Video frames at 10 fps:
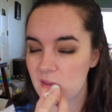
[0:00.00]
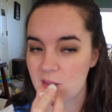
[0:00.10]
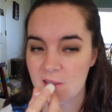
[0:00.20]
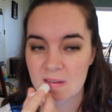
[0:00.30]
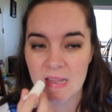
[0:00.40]

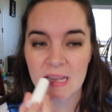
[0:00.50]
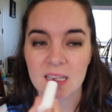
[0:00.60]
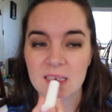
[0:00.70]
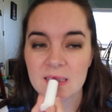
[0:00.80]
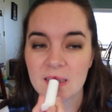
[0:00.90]
And I
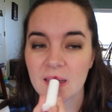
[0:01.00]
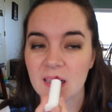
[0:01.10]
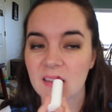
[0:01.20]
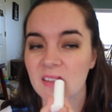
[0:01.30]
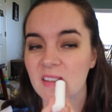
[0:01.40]
honestly
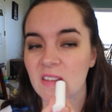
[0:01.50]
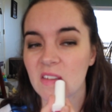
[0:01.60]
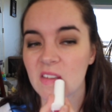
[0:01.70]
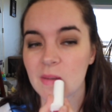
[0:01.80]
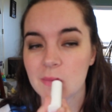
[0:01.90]
like
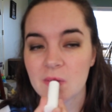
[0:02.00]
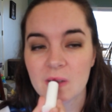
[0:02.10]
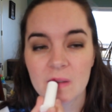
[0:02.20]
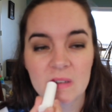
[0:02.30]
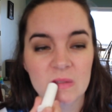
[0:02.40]
these types of
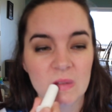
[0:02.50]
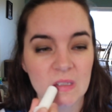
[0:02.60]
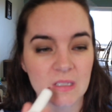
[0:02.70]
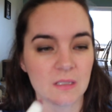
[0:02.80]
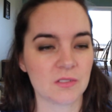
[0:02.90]
colors
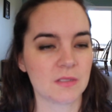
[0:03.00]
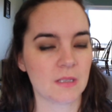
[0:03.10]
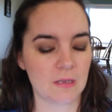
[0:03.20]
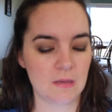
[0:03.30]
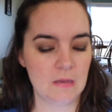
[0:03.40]
because I can just
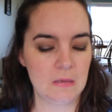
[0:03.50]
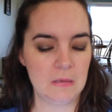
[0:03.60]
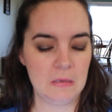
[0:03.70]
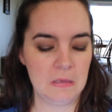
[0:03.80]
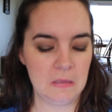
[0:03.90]
like
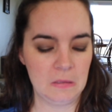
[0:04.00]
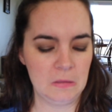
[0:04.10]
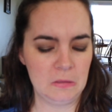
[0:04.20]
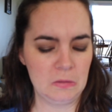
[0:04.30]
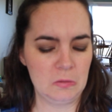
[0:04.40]

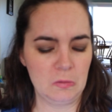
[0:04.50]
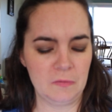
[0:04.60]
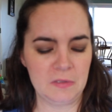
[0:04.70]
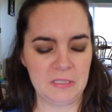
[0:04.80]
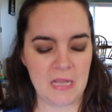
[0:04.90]
sort
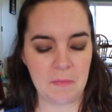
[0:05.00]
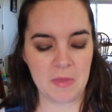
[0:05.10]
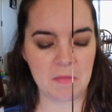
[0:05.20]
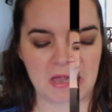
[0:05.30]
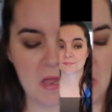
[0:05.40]
of slap
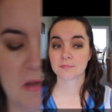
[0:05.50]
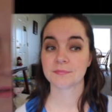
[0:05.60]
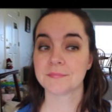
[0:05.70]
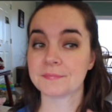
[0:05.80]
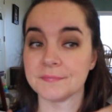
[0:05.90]
them on.
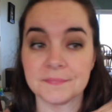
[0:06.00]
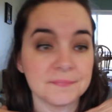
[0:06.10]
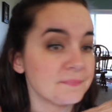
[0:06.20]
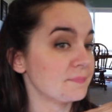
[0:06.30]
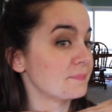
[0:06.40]
And
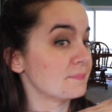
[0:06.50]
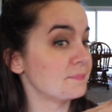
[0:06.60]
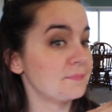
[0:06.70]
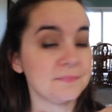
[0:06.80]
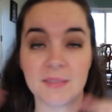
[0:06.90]

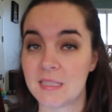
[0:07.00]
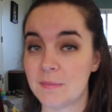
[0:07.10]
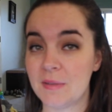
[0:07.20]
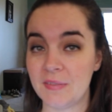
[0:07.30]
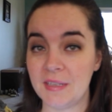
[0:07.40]
this is
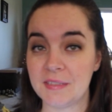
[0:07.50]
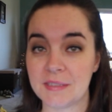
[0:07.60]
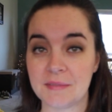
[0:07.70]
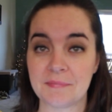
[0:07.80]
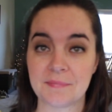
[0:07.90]
my
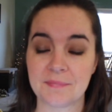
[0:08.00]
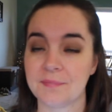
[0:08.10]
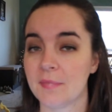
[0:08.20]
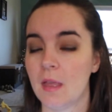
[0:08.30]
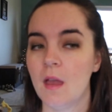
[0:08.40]
face.
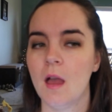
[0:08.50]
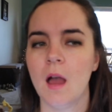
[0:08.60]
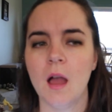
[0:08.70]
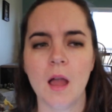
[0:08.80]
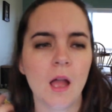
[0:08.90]

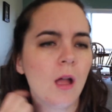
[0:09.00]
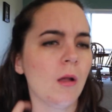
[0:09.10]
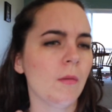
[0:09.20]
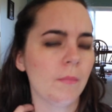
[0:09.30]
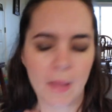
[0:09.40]

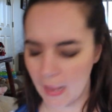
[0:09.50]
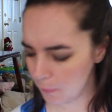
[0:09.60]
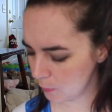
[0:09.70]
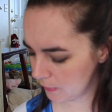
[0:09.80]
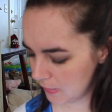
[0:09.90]
Um, I
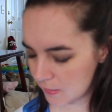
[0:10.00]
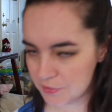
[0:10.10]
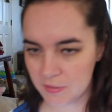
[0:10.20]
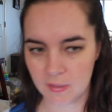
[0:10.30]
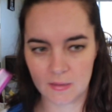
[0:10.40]
really
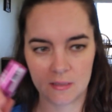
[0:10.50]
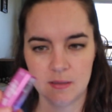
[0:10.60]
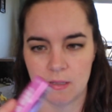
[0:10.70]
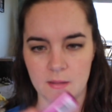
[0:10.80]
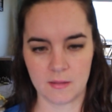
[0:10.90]
actually like
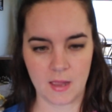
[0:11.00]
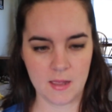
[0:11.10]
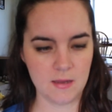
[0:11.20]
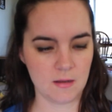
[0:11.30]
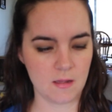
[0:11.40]
this a
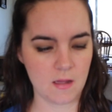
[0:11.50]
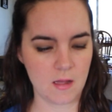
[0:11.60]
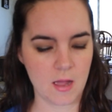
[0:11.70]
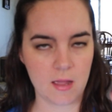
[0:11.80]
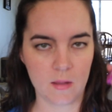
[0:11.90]
lot.
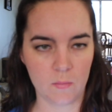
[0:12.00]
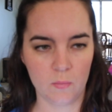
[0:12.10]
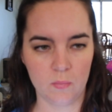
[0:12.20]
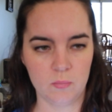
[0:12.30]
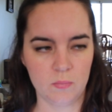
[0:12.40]
Uh, I
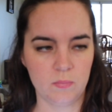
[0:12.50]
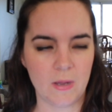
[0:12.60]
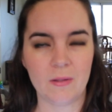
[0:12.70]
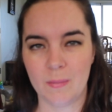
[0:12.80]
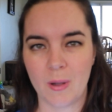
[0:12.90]

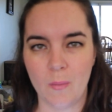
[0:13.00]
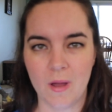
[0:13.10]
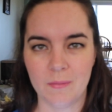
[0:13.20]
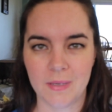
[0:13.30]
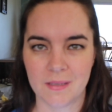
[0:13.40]
I only bought
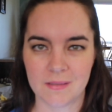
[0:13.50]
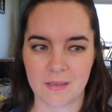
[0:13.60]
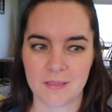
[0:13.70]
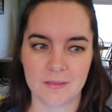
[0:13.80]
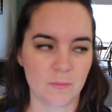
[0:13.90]
one because
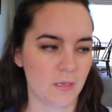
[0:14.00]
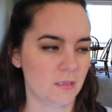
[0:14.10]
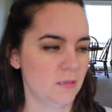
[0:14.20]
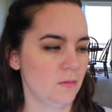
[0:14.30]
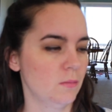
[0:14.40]
I didn't
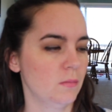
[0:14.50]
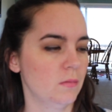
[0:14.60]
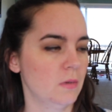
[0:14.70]
want to